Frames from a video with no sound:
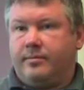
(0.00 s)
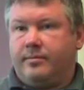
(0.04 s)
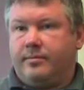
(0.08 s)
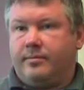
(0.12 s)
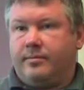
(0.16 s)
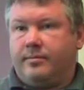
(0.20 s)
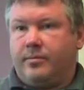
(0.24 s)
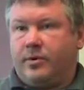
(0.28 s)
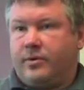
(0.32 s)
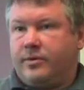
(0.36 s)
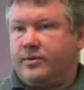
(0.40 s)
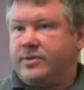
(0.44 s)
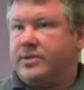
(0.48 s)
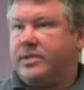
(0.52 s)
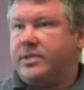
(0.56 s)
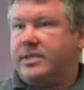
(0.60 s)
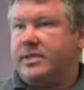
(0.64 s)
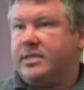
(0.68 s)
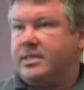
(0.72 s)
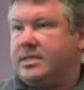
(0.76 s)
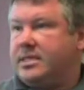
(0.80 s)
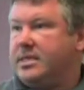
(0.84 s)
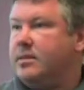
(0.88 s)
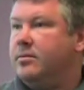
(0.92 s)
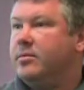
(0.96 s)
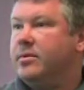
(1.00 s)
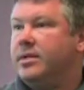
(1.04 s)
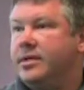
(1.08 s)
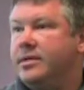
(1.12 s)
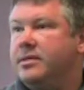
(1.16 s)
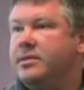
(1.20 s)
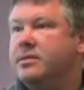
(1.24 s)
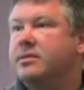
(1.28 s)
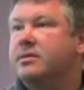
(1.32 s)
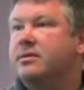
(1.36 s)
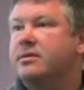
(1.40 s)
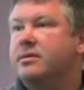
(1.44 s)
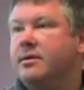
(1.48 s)
mostly
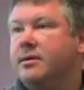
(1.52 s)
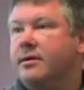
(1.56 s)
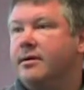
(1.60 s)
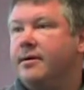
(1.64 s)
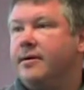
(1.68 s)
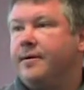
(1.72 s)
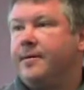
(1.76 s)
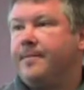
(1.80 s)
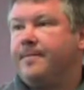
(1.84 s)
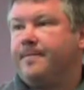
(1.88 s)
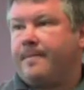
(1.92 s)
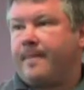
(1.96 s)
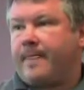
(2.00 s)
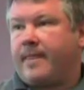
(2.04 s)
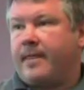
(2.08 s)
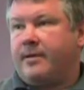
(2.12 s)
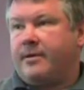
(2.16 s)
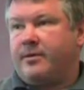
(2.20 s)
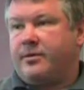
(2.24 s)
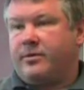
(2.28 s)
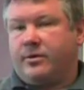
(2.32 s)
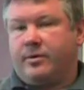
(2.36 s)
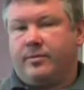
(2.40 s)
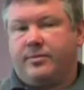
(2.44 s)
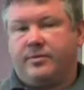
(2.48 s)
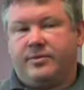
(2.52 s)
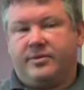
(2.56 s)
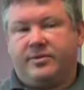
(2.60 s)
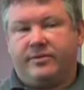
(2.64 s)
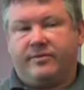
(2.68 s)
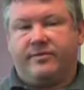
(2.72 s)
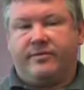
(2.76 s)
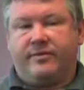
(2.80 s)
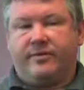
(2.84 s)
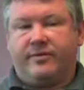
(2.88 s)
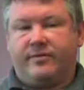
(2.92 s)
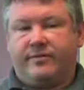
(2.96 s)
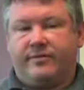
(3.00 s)
seamless in terms
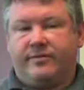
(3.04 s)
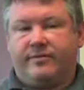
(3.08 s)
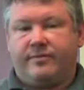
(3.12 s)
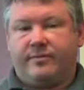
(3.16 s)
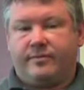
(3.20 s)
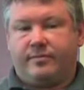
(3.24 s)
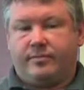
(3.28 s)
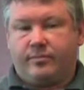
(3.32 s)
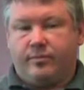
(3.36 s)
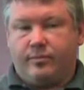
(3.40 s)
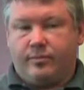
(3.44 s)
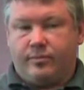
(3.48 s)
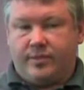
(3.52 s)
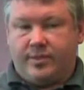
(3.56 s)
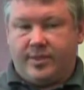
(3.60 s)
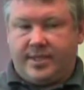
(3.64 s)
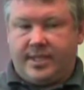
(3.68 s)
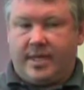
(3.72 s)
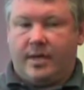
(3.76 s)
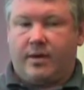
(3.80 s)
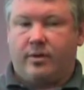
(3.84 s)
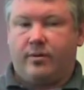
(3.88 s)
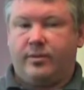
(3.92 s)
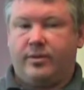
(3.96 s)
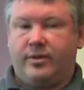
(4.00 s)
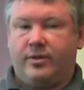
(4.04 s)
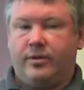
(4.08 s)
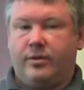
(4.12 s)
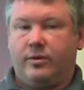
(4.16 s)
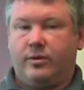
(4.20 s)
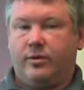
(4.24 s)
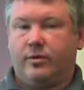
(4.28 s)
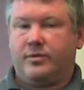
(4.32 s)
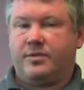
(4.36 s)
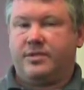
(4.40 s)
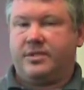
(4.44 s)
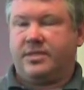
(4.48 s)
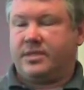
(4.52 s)
of down with the
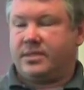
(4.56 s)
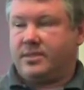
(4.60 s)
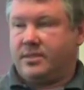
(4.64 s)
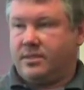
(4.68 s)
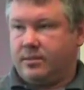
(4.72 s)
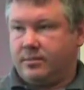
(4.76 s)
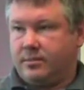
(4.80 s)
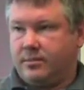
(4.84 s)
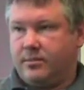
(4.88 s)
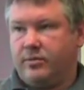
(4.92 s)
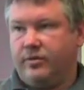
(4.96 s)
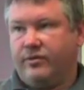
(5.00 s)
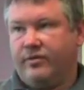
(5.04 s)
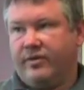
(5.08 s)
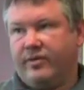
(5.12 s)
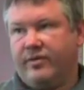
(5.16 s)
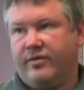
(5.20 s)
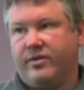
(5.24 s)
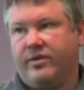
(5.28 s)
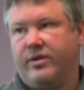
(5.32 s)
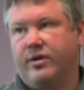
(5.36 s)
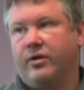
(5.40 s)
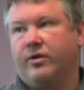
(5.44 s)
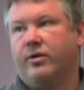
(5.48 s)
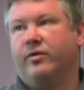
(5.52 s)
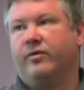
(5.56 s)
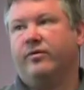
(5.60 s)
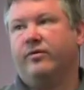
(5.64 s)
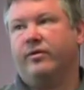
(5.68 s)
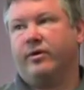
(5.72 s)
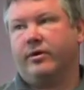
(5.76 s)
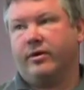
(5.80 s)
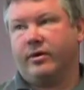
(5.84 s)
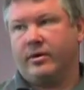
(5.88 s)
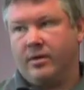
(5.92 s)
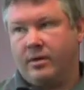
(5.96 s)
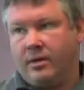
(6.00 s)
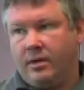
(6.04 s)
old system, move everything
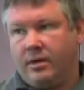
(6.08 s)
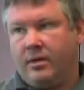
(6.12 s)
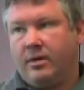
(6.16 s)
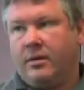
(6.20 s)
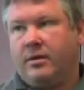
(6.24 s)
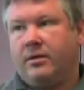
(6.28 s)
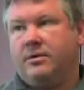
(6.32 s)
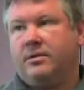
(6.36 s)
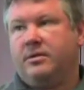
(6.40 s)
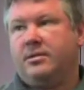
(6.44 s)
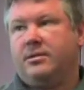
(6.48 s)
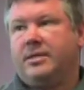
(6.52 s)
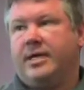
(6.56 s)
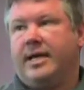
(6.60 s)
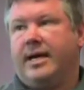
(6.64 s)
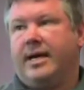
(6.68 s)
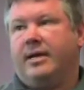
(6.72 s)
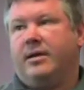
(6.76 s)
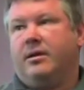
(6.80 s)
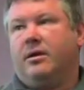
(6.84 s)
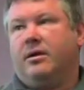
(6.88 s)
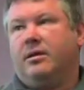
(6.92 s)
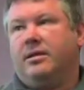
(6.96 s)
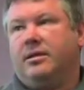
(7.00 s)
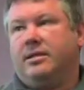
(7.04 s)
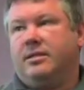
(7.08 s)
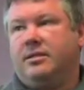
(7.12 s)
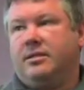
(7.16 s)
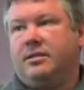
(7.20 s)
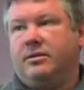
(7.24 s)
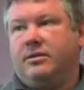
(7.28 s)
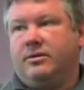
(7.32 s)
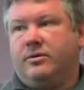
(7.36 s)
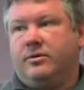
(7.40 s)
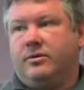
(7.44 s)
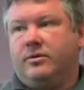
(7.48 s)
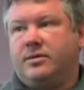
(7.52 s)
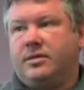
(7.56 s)
over, tie it all into
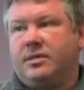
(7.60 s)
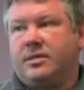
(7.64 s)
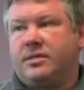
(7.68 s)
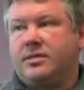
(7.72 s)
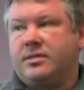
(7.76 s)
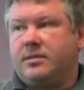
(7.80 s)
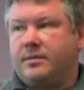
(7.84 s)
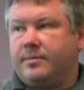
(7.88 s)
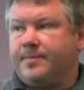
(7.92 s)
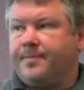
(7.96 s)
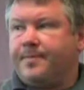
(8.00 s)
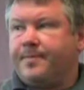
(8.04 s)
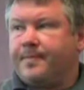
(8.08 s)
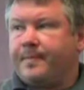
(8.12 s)
the new system.